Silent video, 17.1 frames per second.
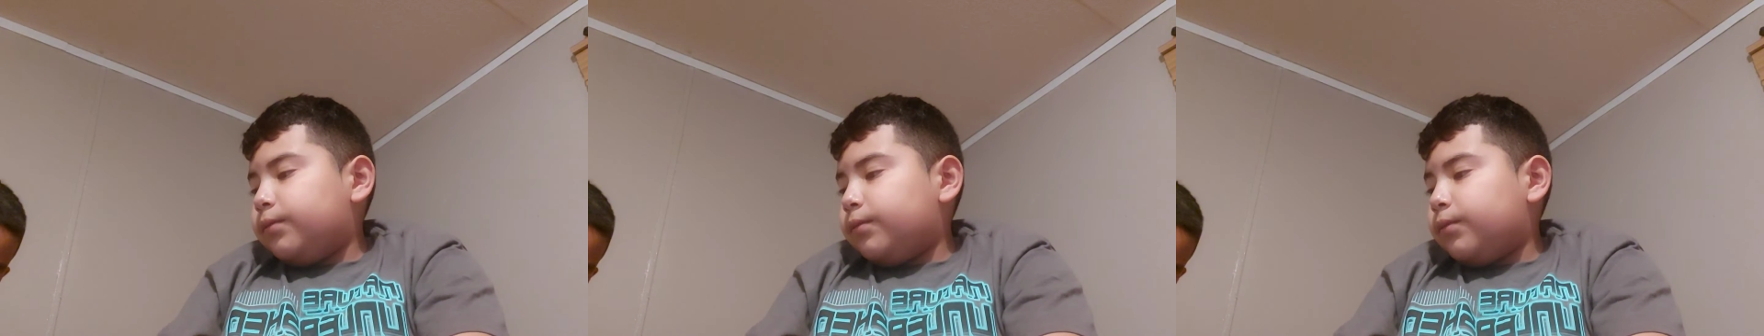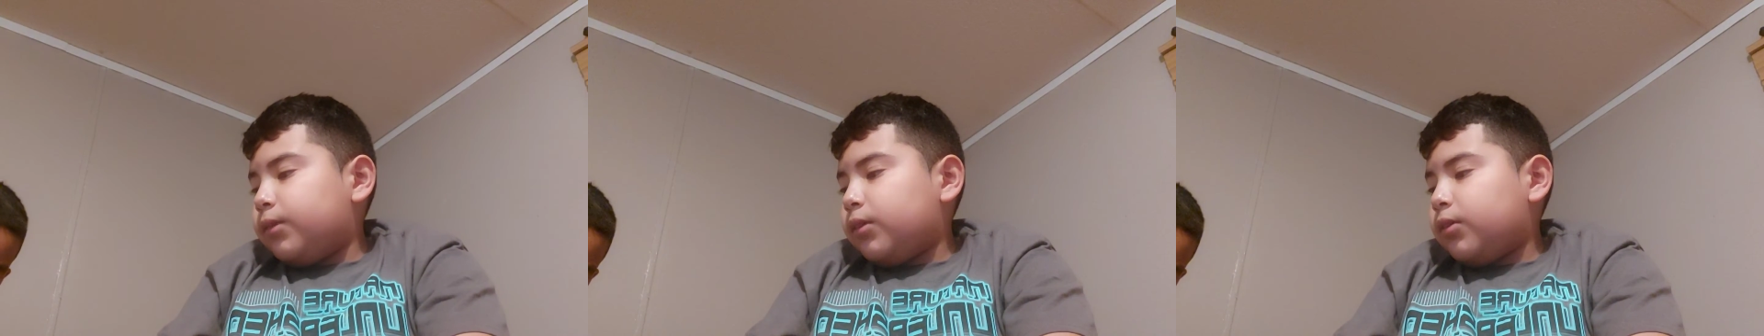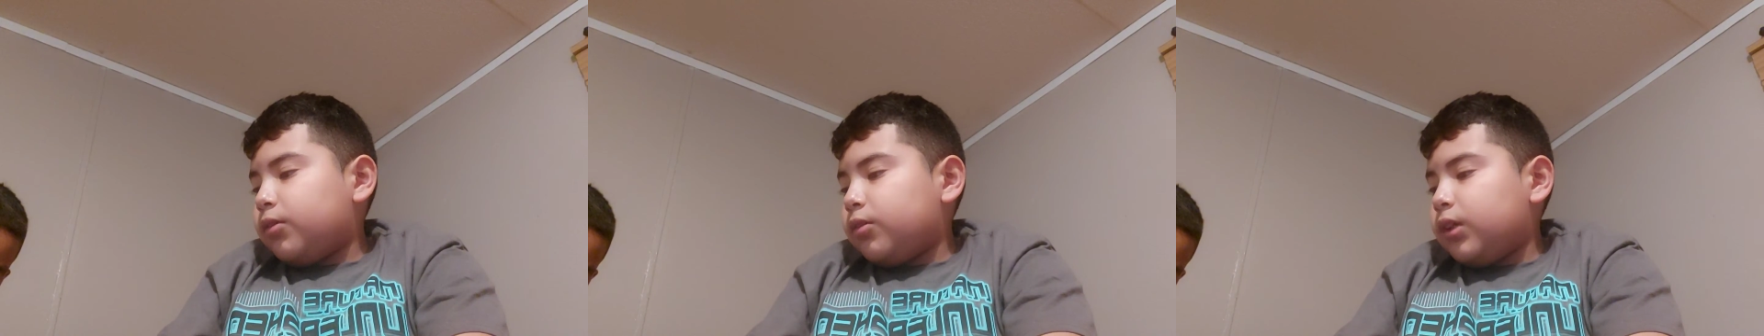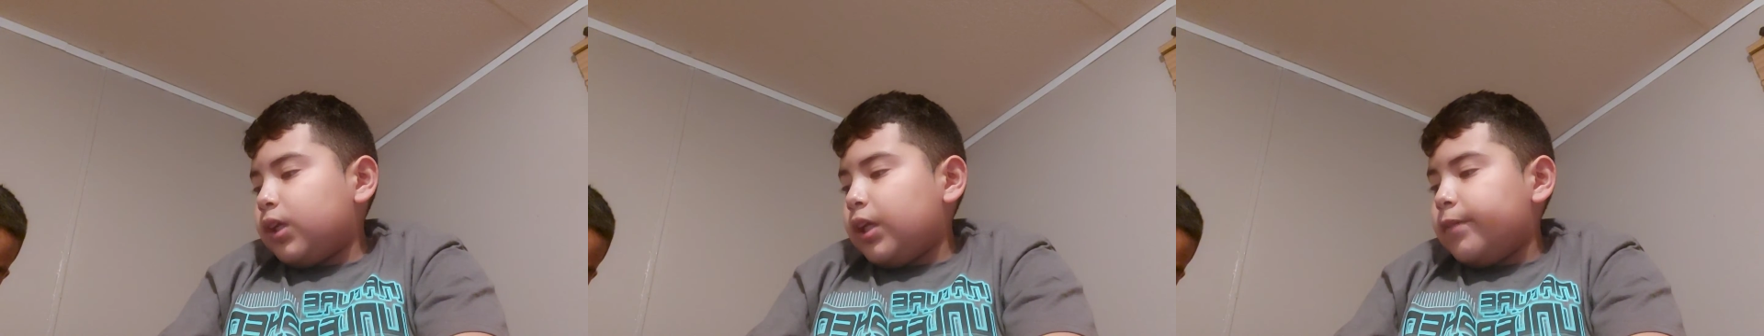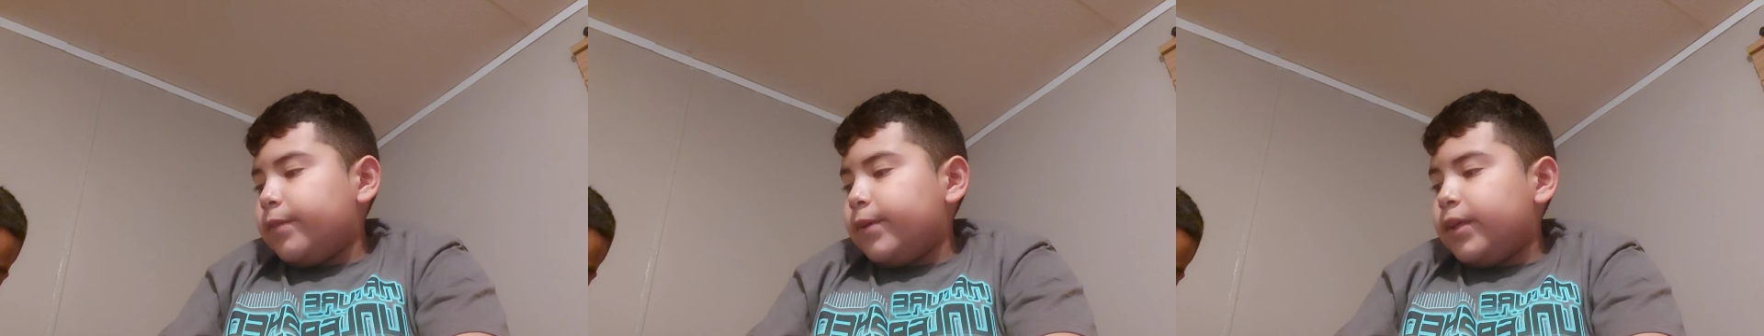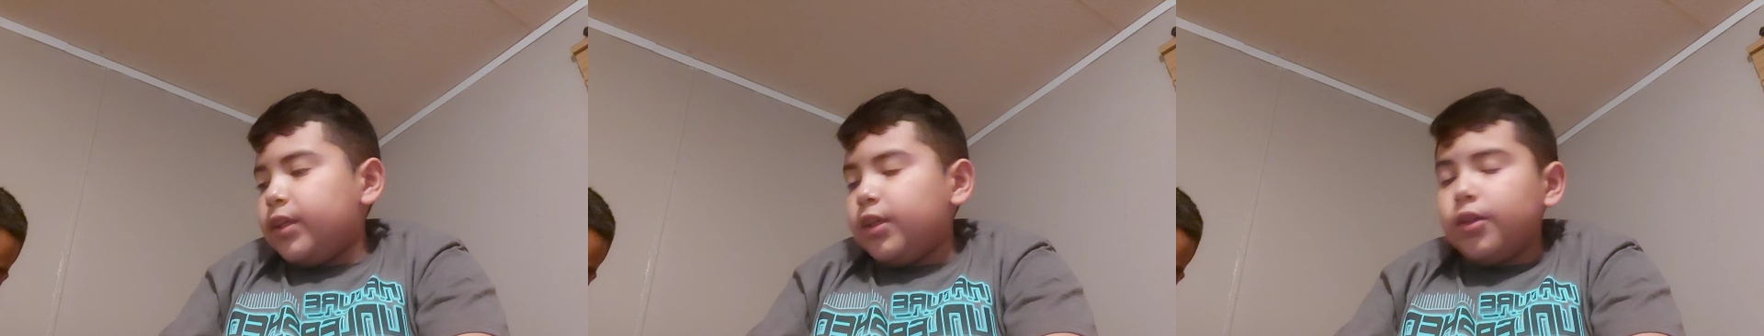for today's
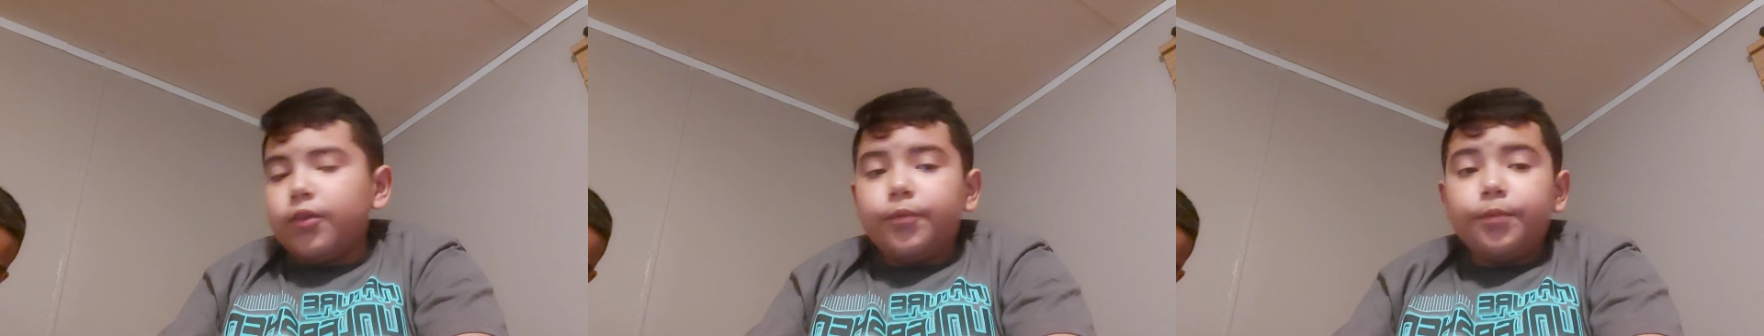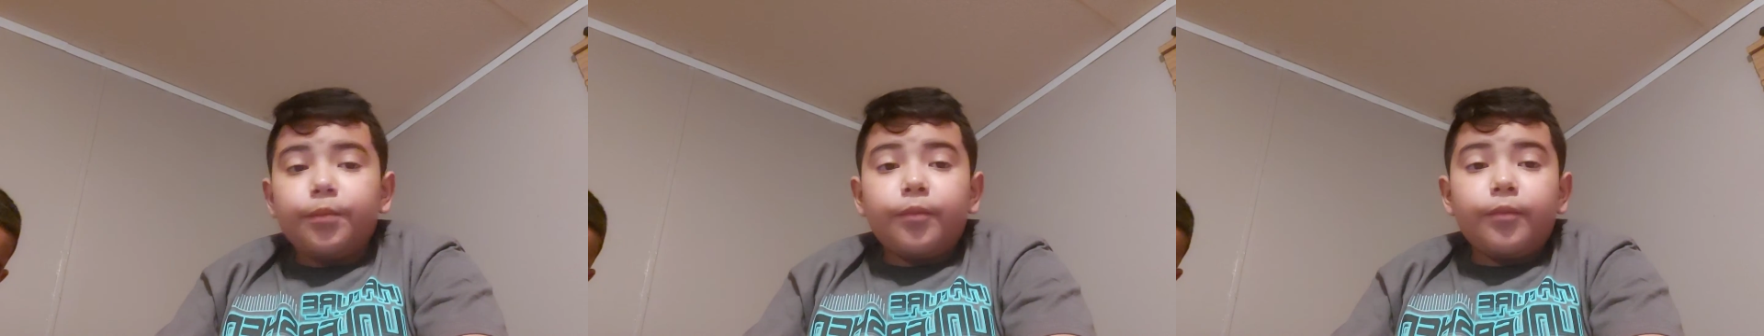video.